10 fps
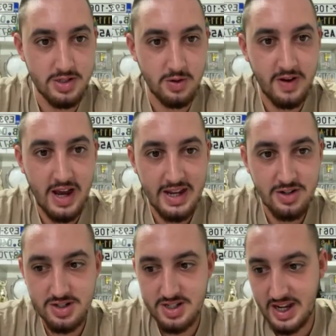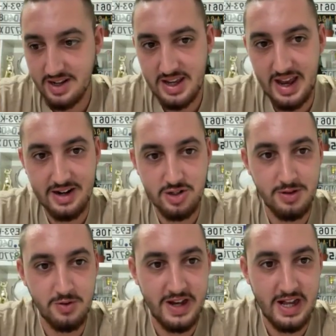So if I just set the
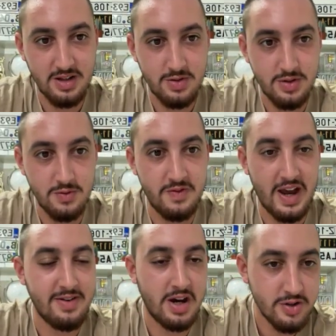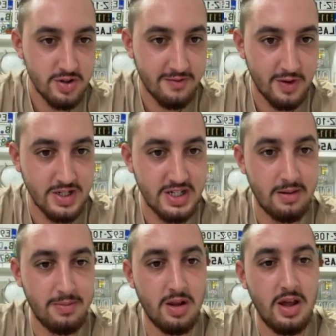attribute value to 500, for
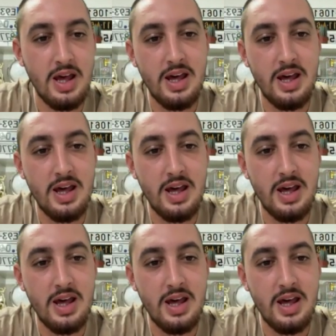example,